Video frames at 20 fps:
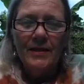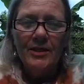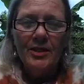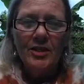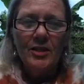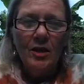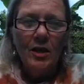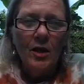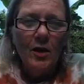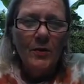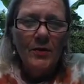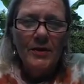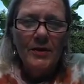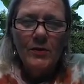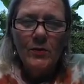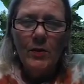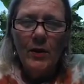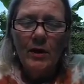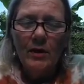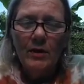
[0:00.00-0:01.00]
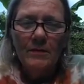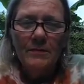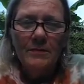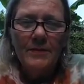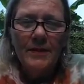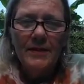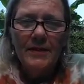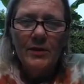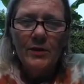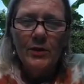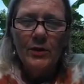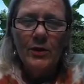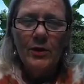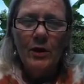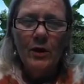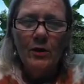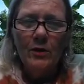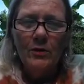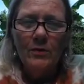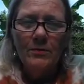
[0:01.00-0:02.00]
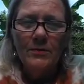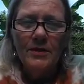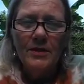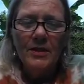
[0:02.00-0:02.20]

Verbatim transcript: She always welcomed me to her home.